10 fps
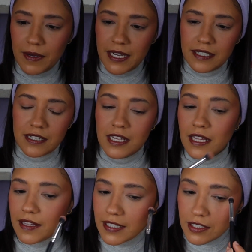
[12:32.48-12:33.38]
but
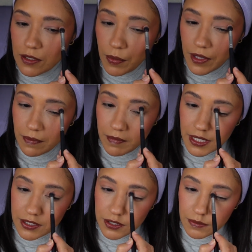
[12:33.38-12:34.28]
that doesn't bother
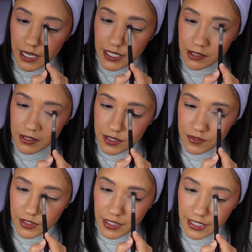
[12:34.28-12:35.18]
me too much. I
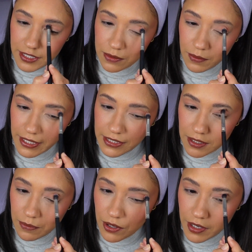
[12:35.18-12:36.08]
just feel like it's
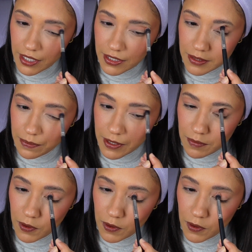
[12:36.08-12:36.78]
wasting product a bit